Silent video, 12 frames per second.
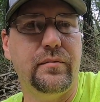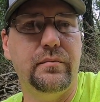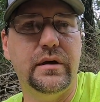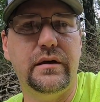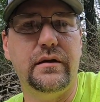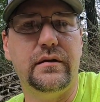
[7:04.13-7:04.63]

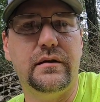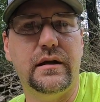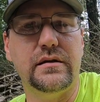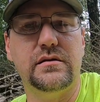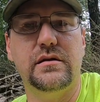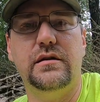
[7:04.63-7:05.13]
But
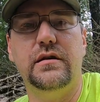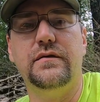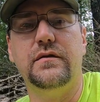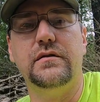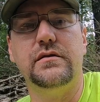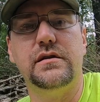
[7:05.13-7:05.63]
that's the
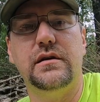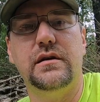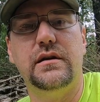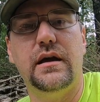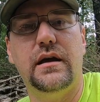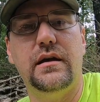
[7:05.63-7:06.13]
difference
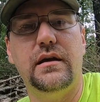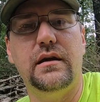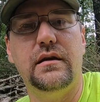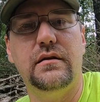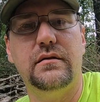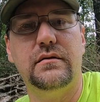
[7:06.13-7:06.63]
in a